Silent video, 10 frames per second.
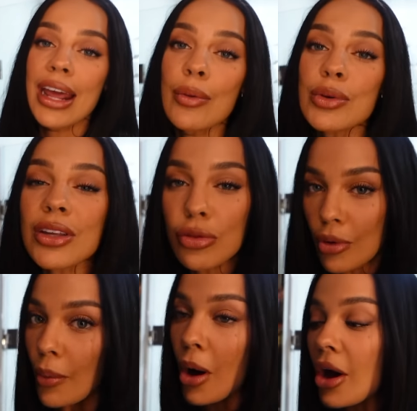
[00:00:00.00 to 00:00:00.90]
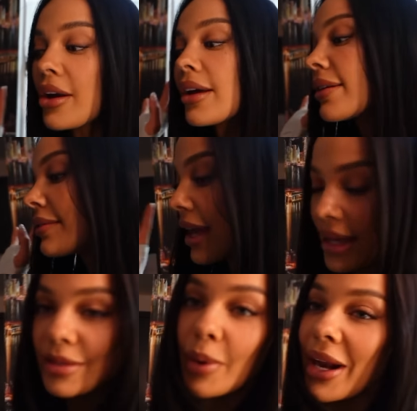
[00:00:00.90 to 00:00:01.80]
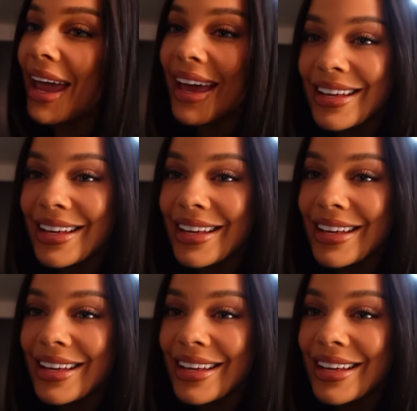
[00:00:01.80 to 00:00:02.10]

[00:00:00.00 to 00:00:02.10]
It was a throw on. It is what it